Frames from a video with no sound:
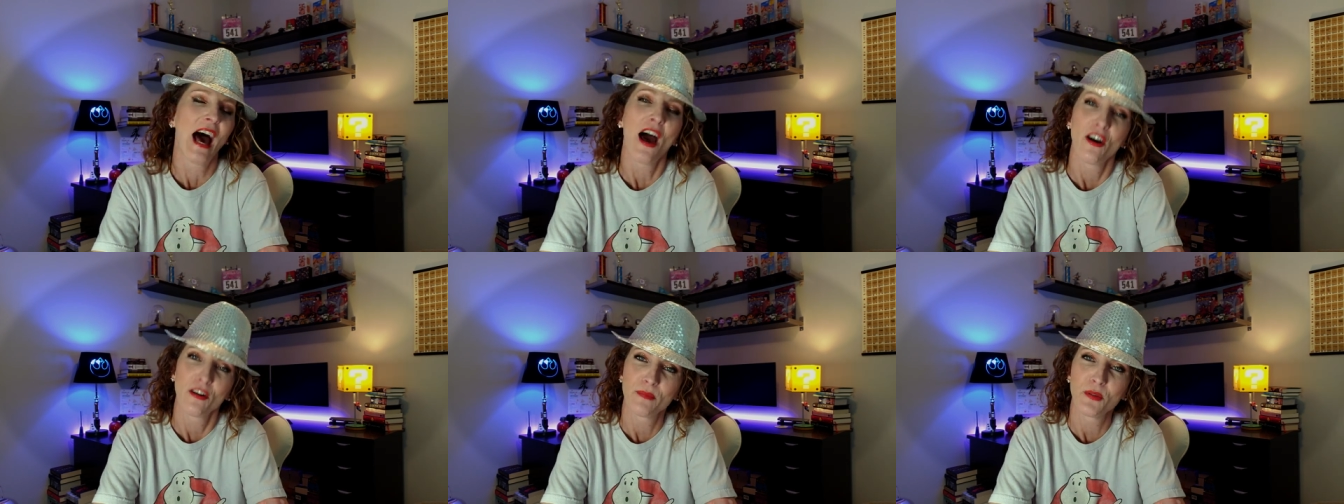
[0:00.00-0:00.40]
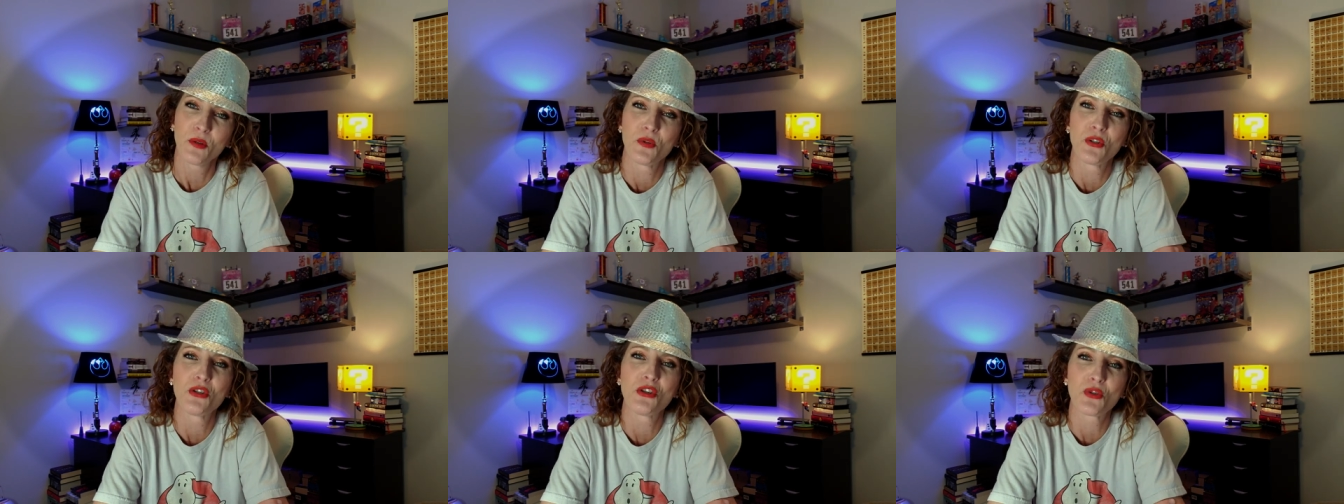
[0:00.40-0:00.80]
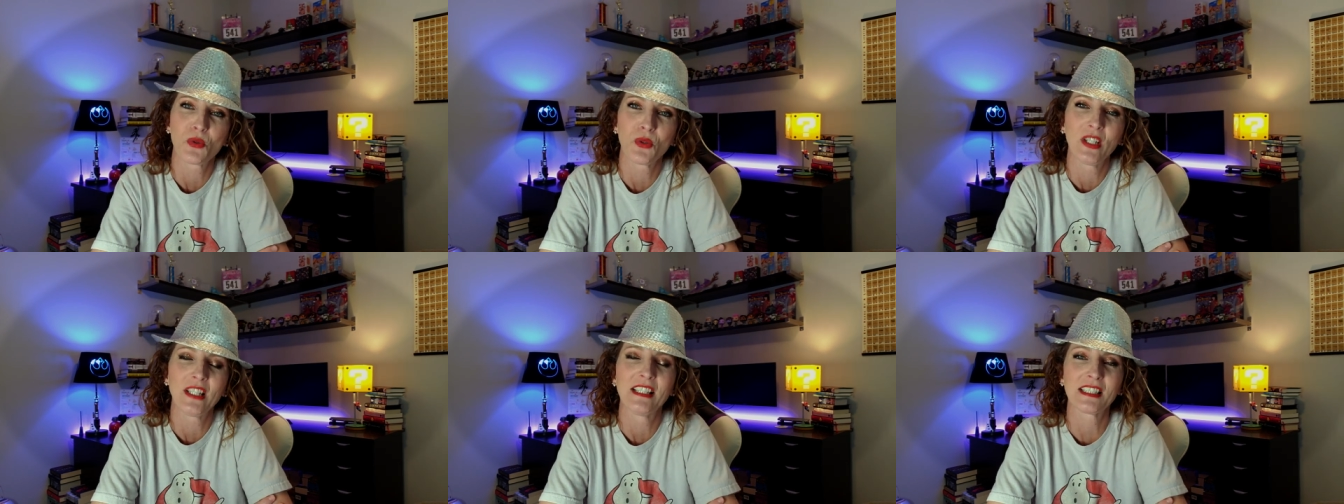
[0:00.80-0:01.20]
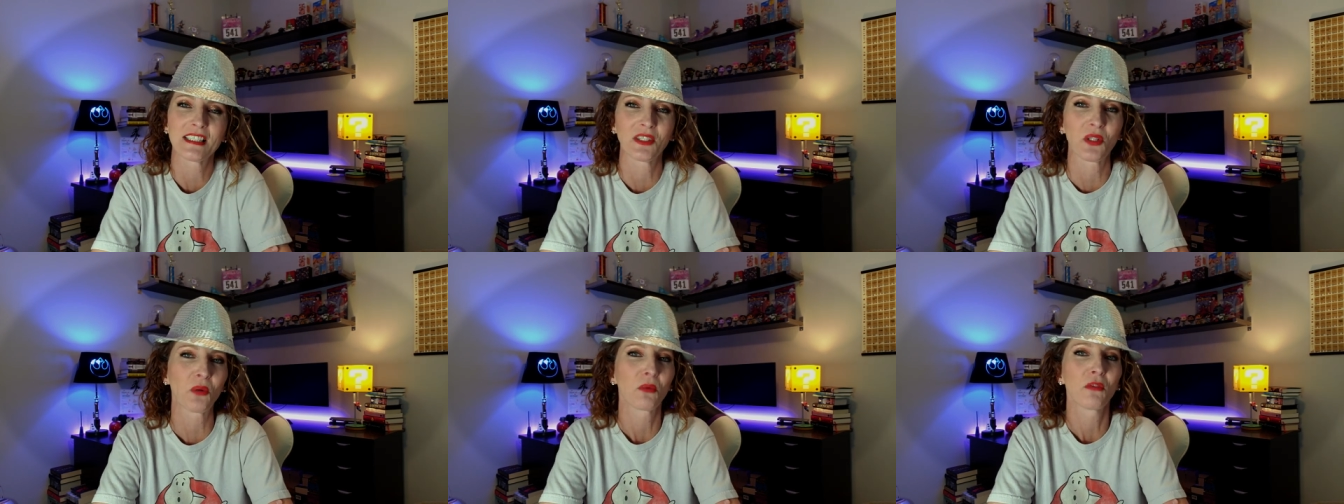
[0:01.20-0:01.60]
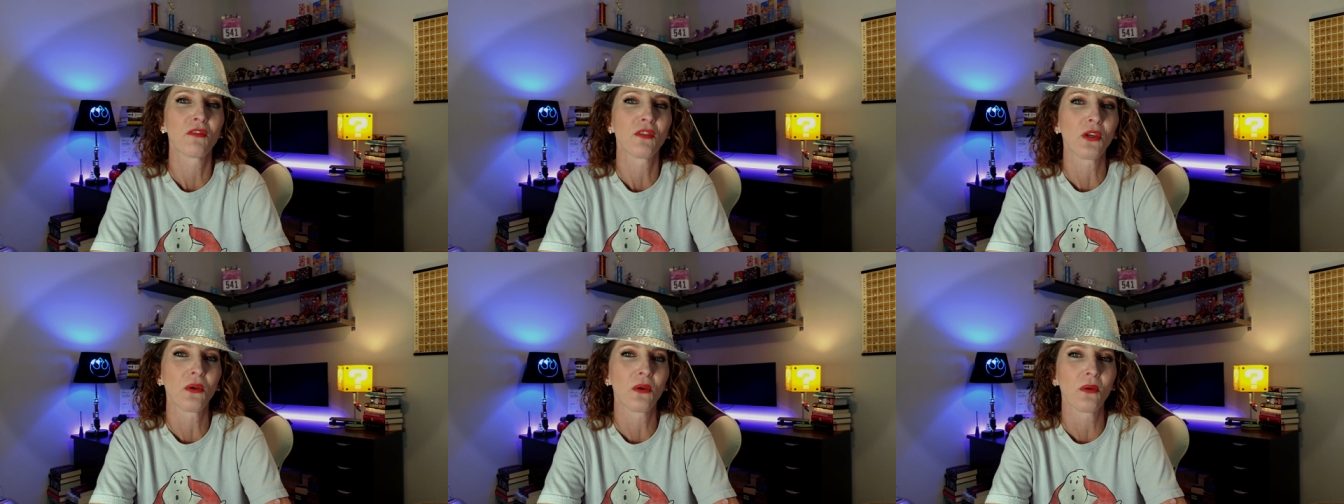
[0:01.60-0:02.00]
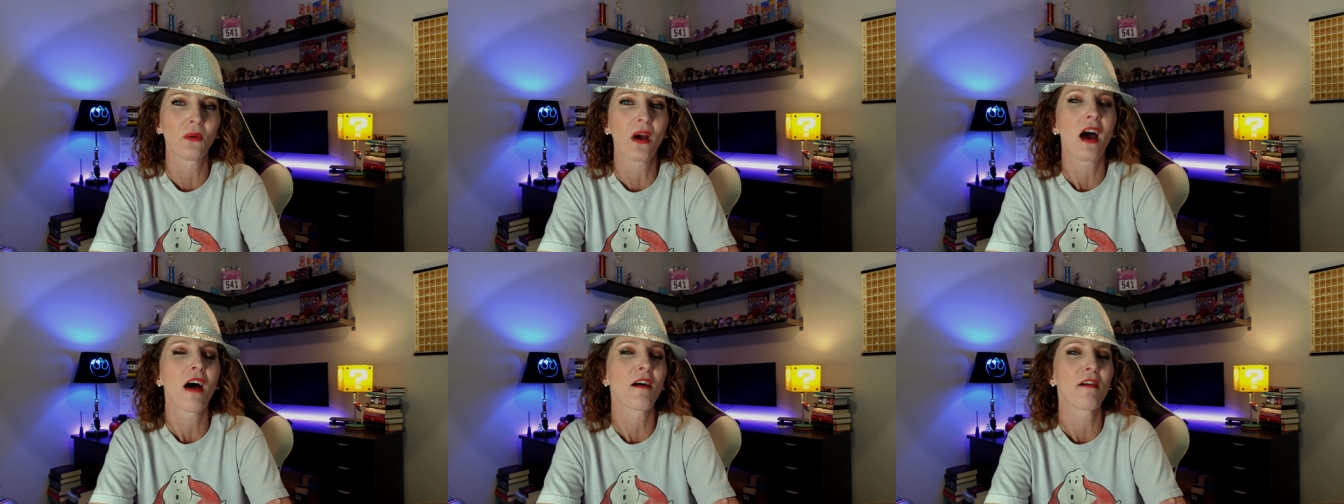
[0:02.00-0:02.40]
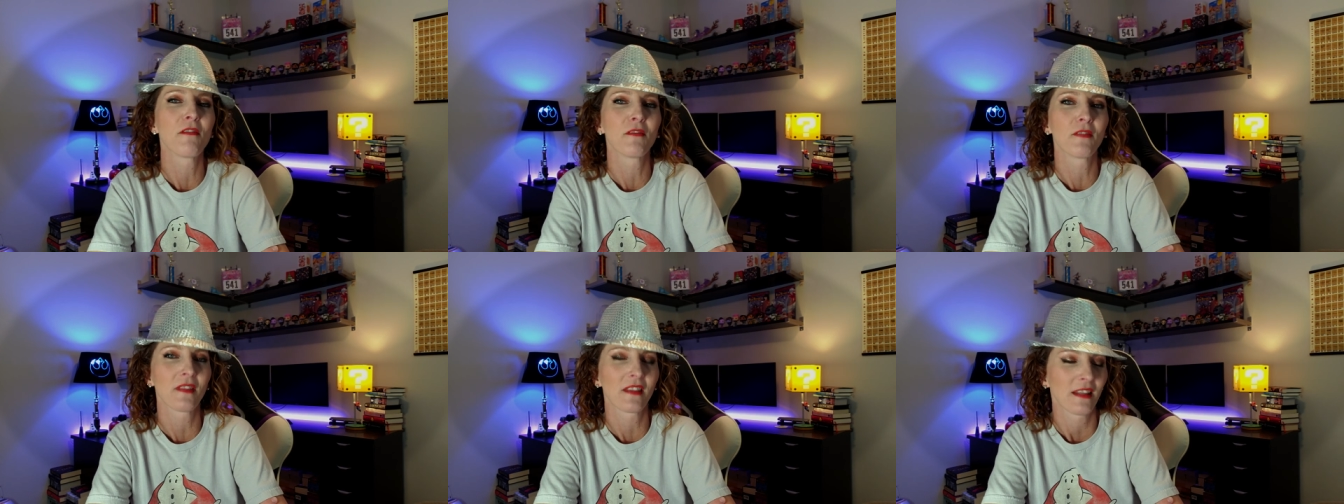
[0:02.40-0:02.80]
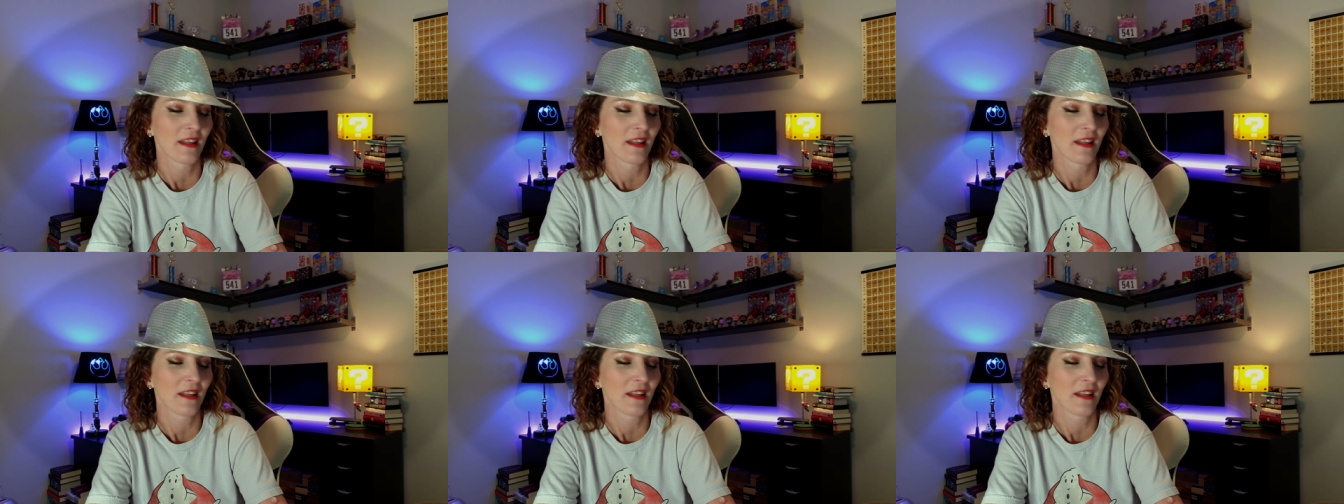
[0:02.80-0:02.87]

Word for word: I hope you enjoyed this little review of